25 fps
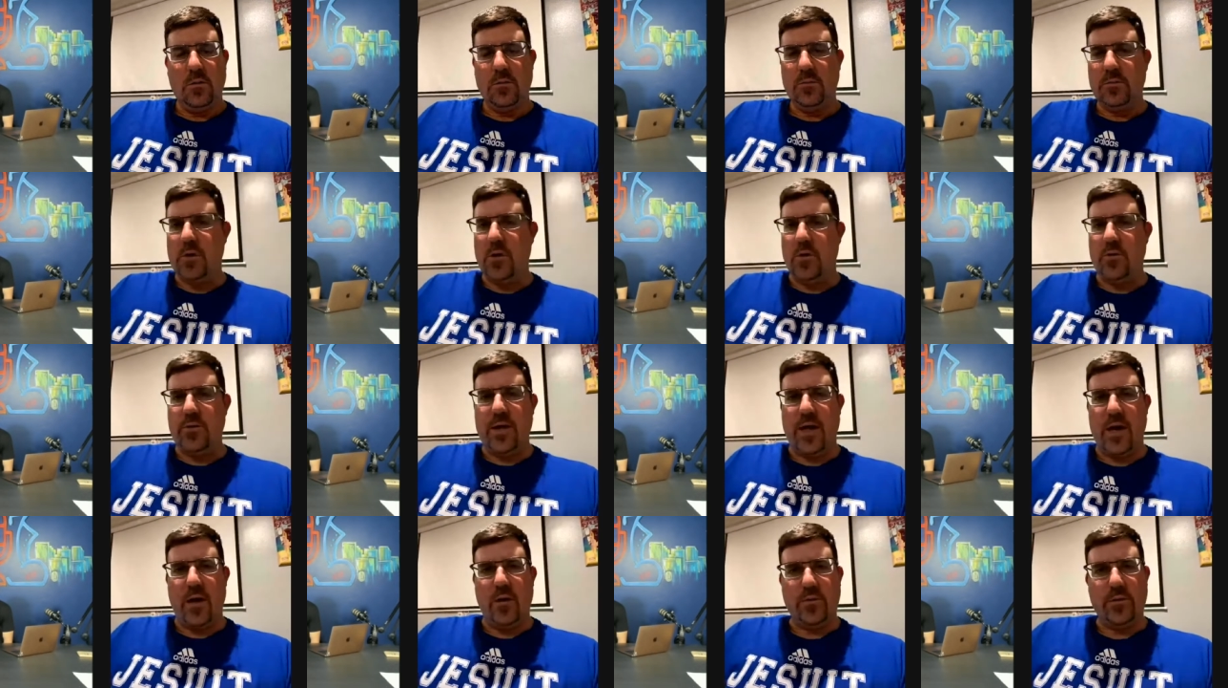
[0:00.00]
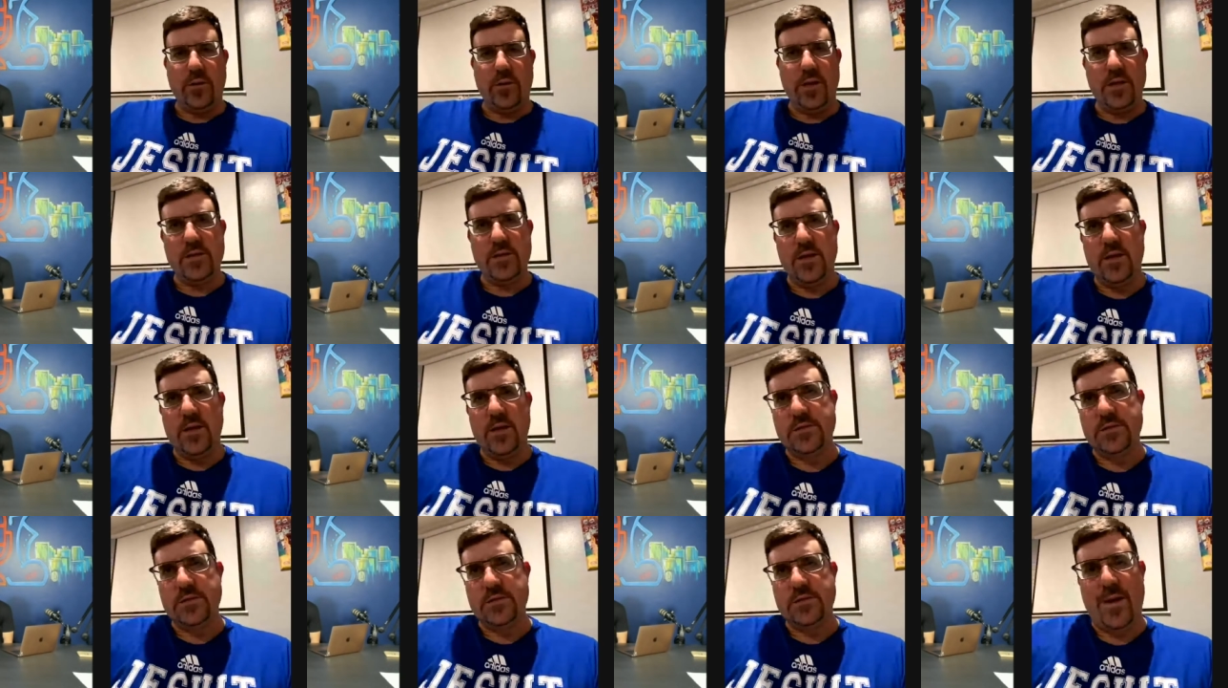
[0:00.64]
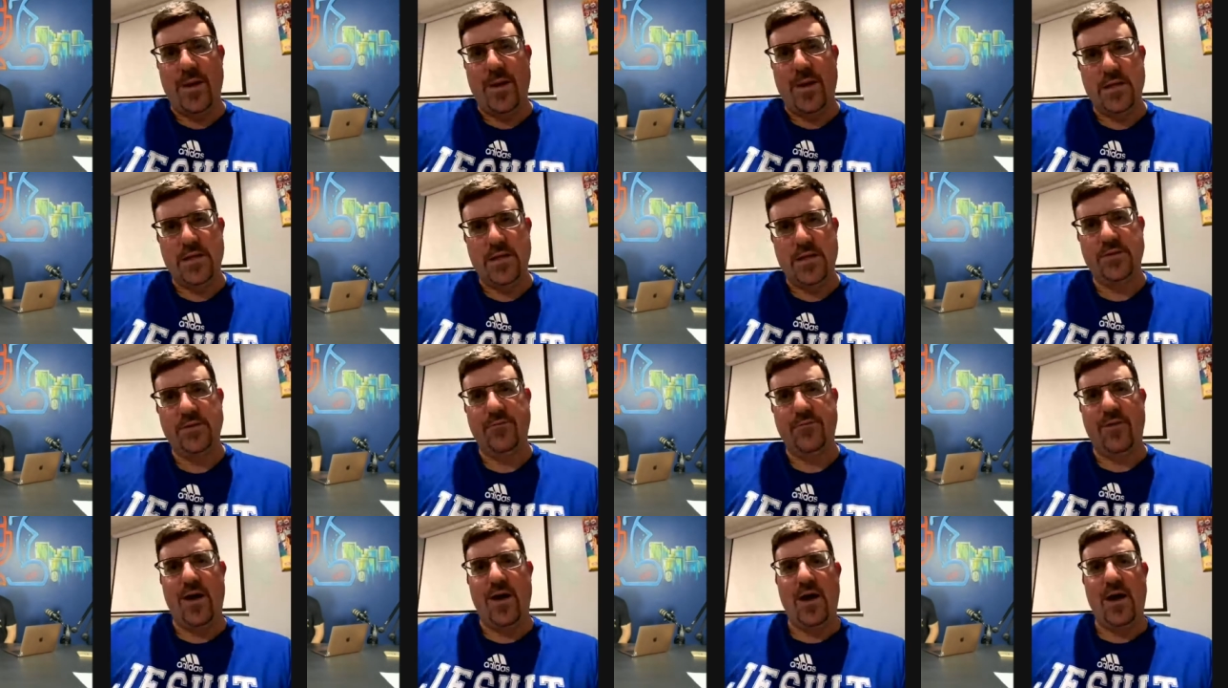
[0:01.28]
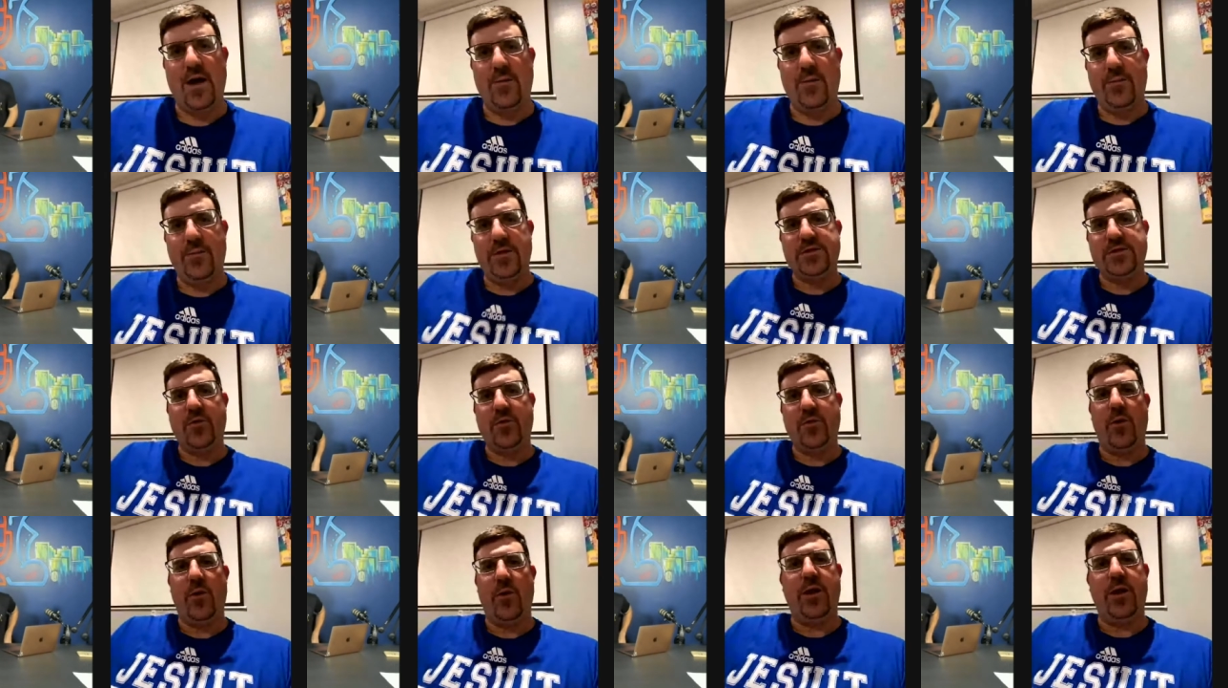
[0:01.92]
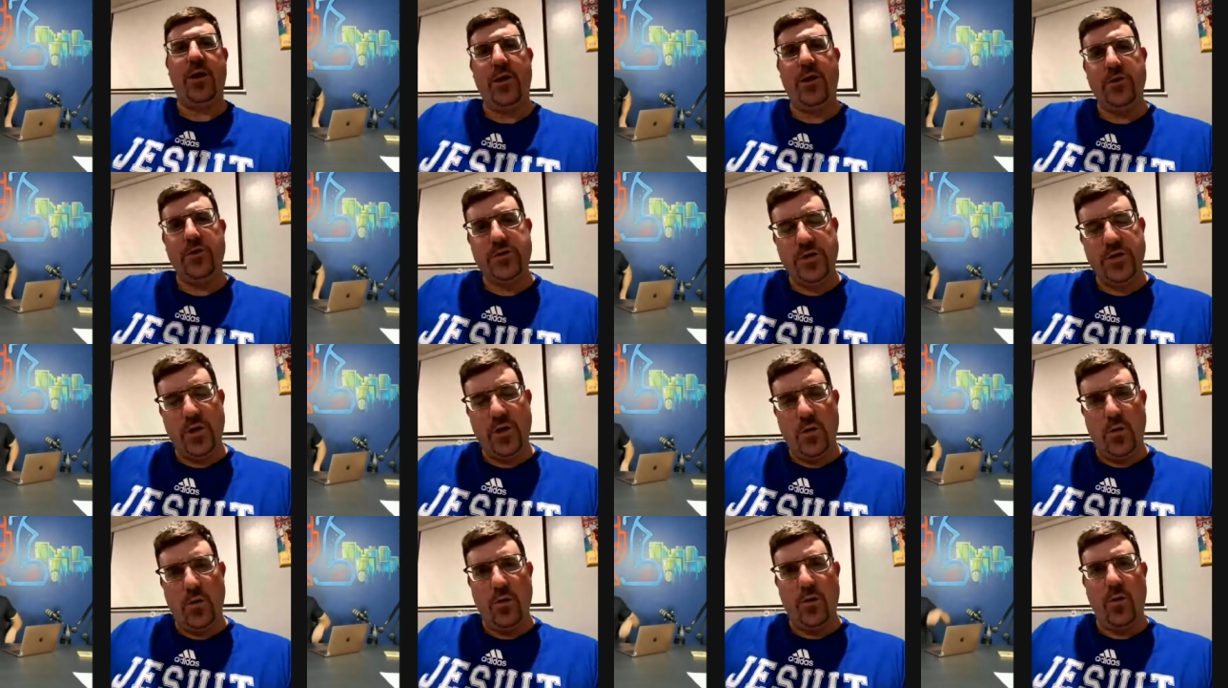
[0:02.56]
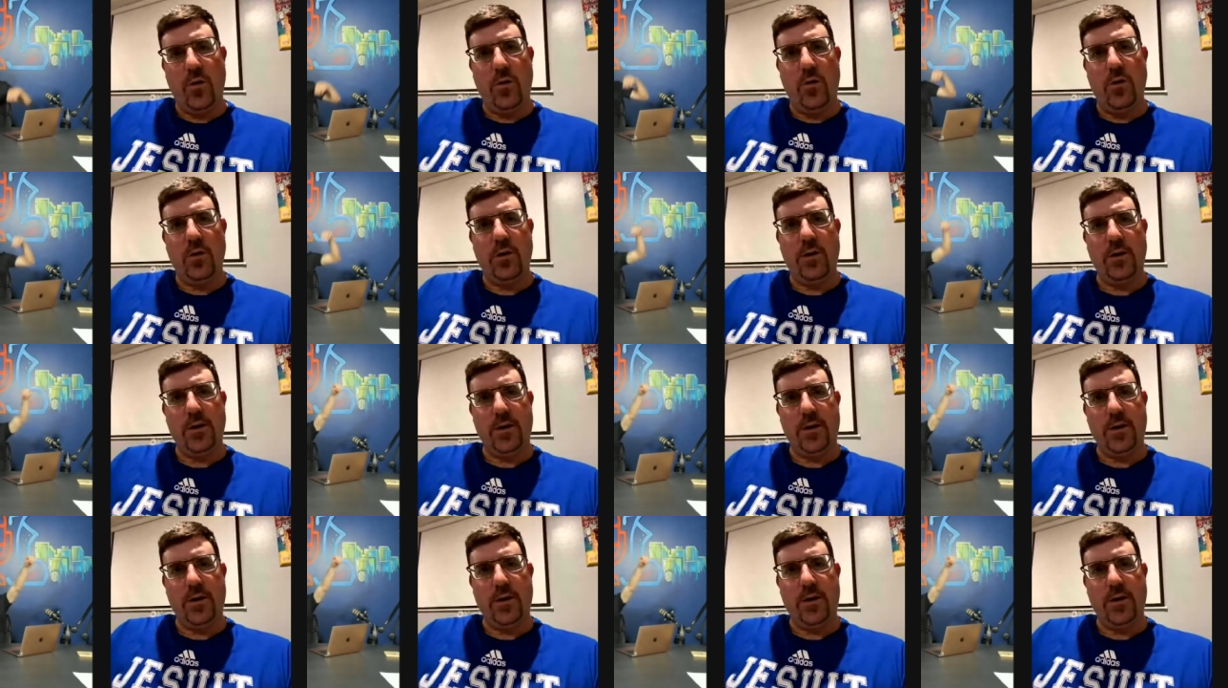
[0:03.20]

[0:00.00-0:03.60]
No doubt. There is a positive vibe. There's great energy going on.